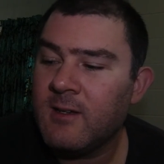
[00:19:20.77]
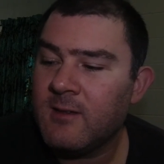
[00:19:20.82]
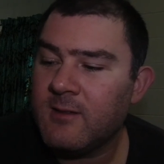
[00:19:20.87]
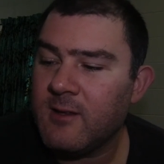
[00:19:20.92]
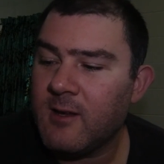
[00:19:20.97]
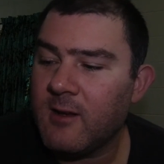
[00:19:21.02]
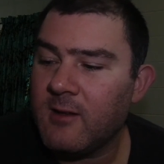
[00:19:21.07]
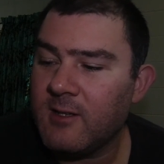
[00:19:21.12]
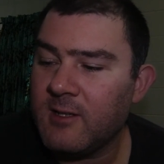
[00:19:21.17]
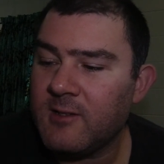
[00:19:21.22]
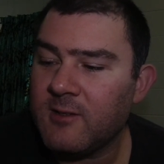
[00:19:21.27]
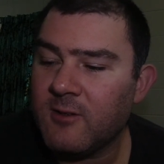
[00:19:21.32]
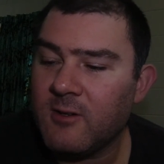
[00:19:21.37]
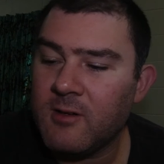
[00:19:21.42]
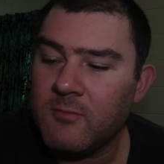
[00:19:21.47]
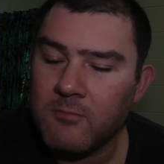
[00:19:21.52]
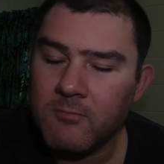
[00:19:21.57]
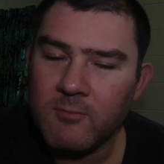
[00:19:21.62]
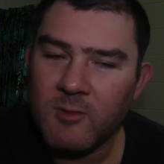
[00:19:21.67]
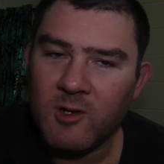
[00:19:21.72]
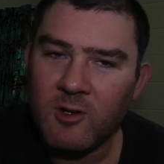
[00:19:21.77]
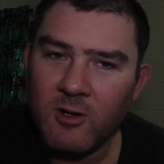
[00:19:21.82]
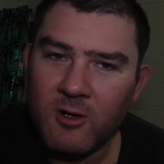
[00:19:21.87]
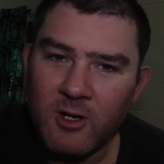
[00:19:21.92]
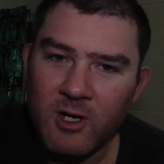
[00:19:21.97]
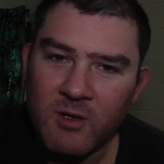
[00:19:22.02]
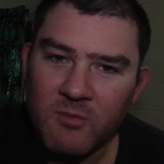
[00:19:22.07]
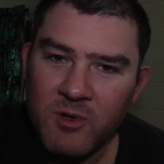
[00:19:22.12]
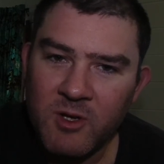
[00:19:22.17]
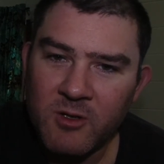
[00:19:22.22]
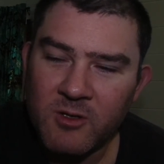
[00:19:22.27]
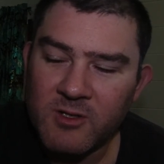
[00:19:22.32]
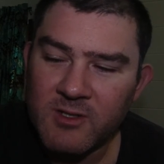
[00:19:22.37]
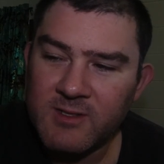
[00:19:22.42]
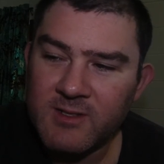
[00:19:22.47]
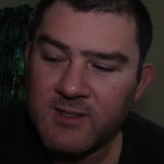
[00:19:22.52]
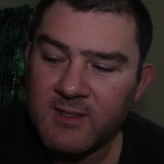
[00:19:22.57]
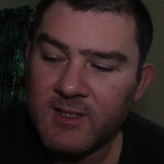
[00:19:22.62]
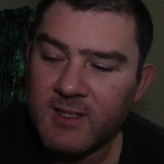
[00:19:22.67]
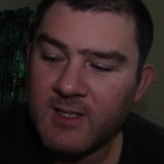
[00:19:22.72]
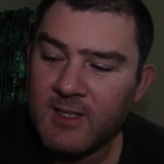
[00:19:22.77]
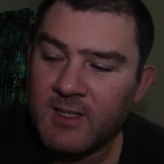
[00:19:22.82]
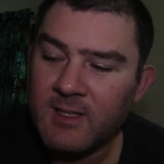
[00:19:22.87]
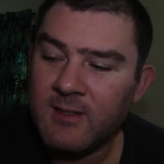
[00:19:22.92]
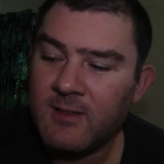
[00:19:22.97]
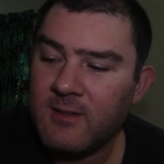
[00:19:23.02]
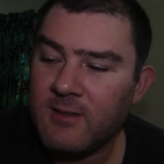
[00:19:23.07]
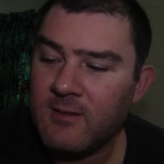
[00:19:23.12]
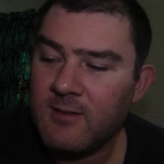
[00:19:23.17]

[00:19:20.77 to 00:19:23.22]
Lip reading: The only time I personally,